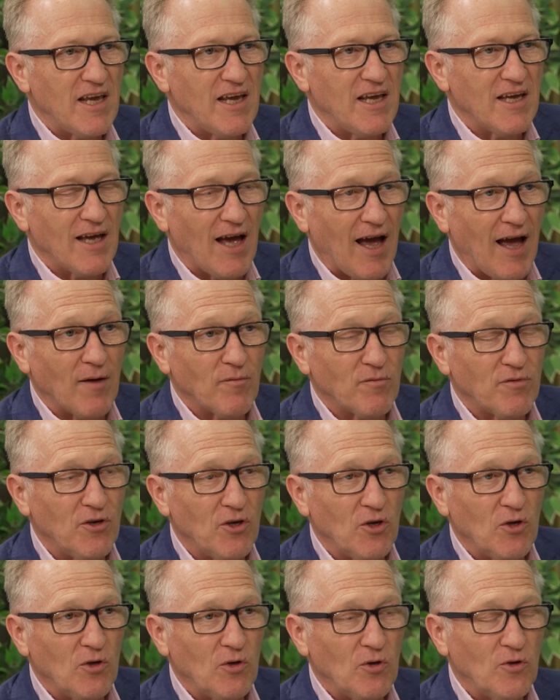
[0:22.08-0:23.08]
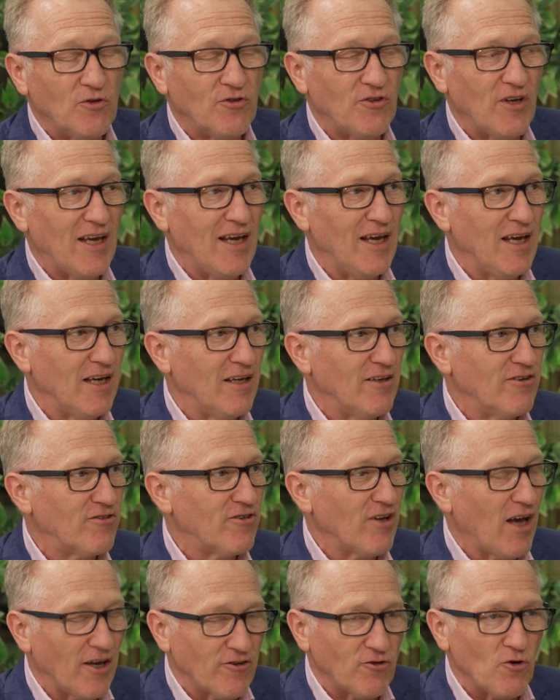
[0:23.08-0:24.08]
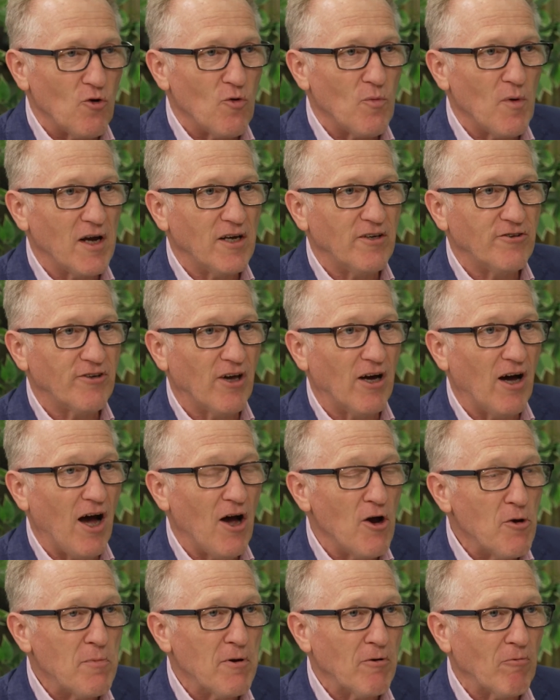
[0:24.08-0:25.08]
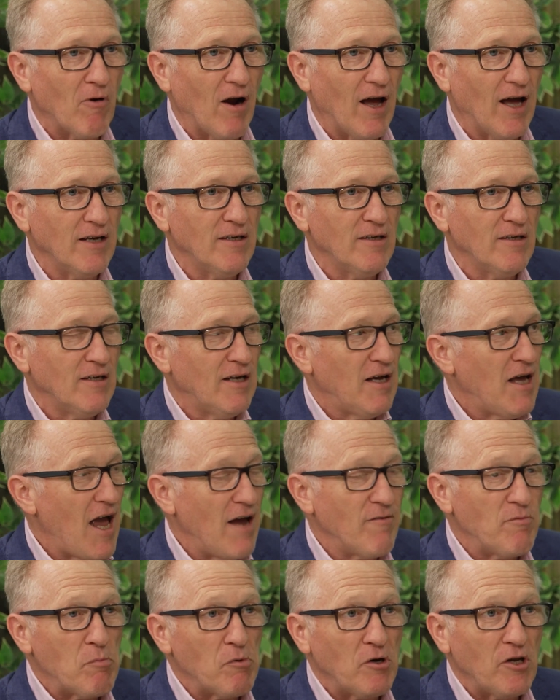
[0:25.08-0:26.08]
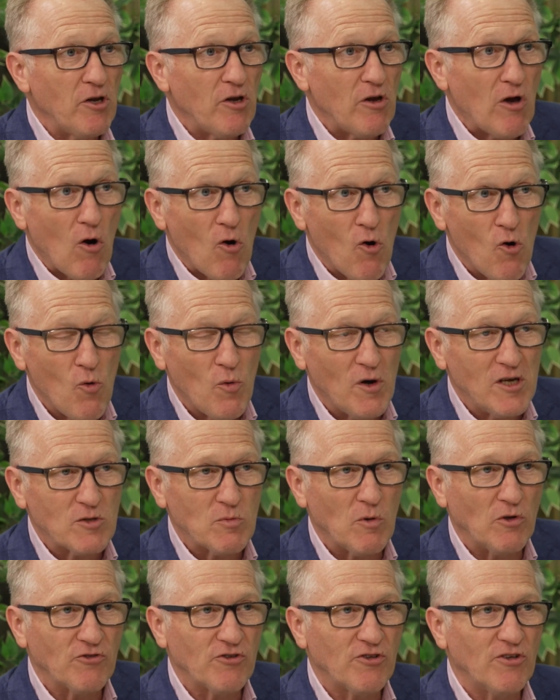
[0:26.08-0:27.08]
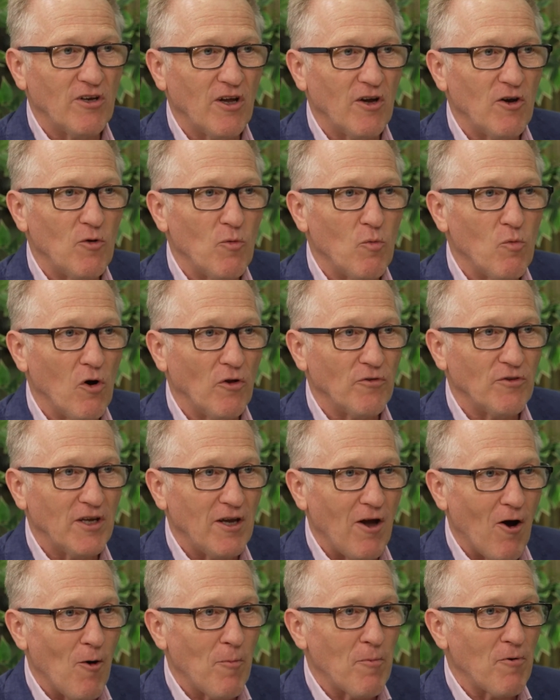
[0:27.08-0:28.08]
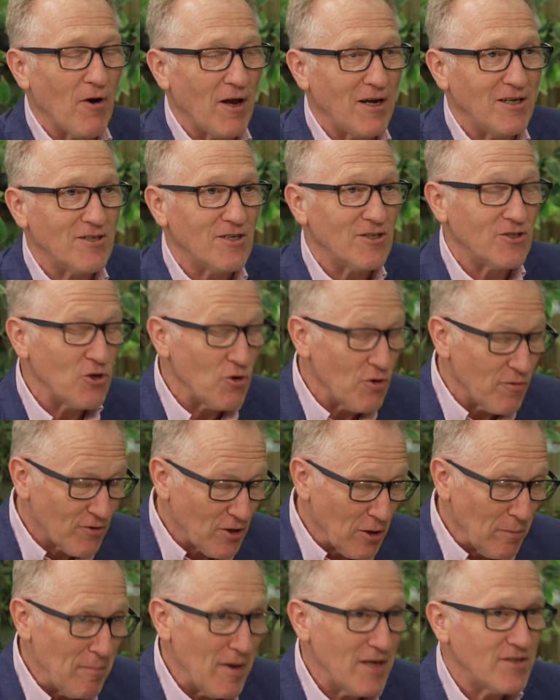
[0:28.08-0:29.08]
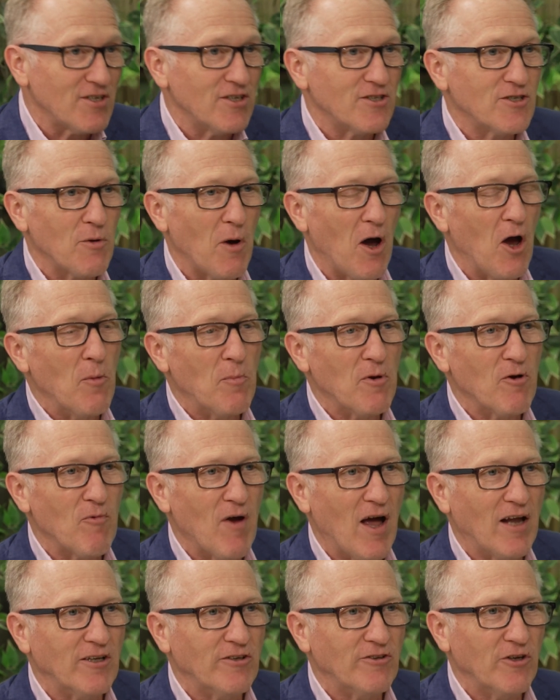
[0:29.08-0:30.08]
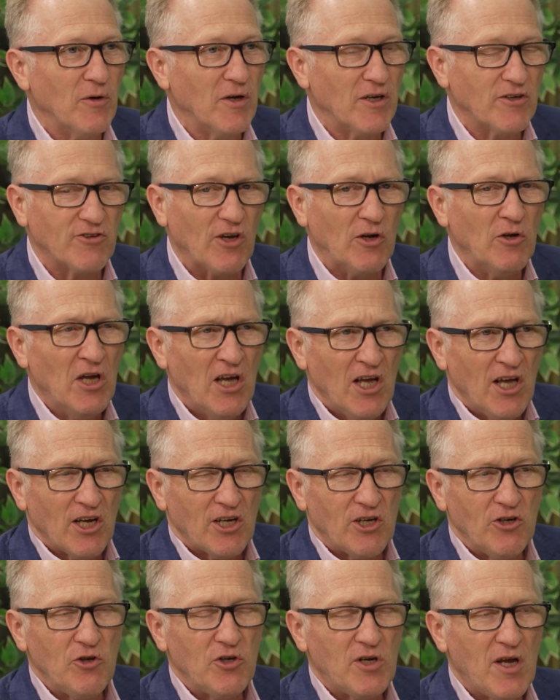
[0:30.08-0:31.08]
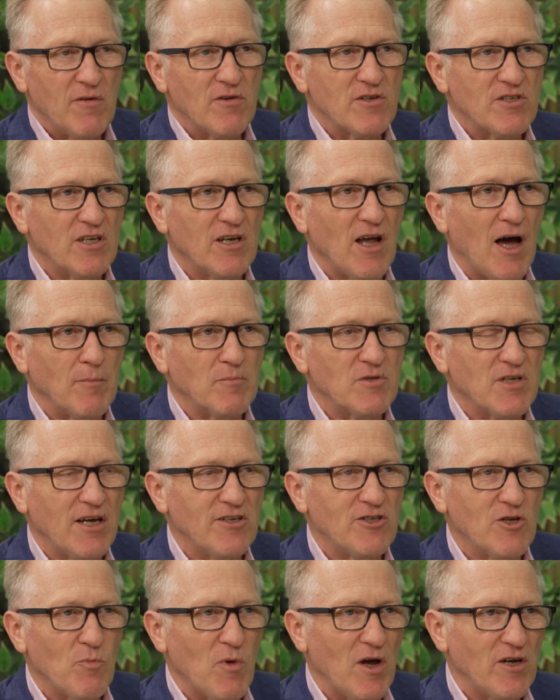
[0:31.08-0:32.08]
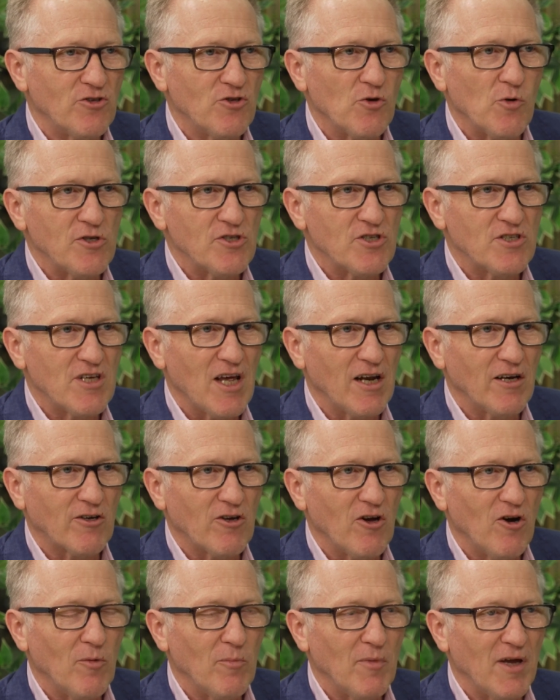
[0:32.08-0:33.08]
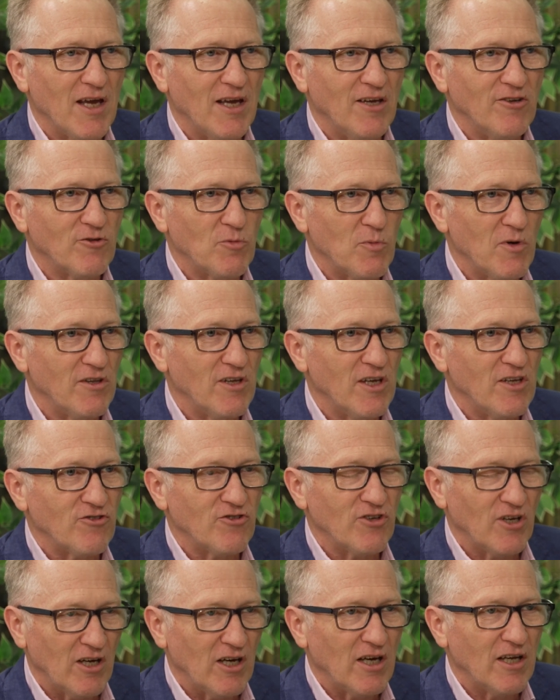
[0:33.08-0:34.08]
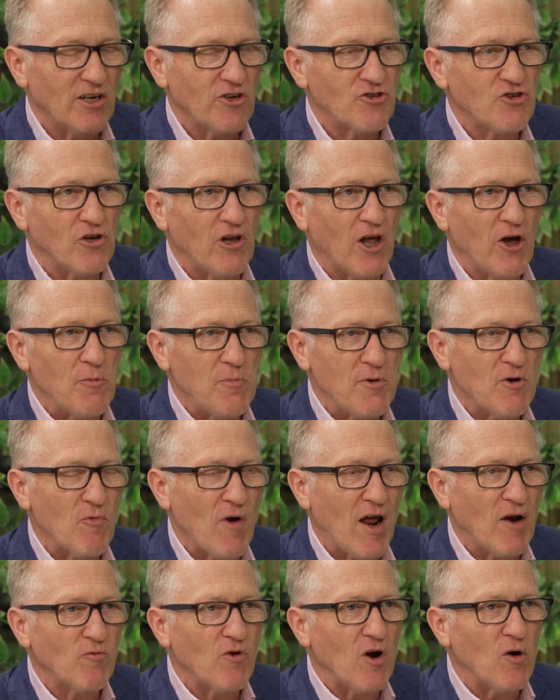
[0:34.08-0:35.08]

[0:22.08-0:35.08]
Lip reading: here at Fuse is, as always, Open RAN. Everybody always wants to know what the operators who have committed to Open RAN are doing. So can you give us an update on where Deutsche Telekom is with its initial Open RAN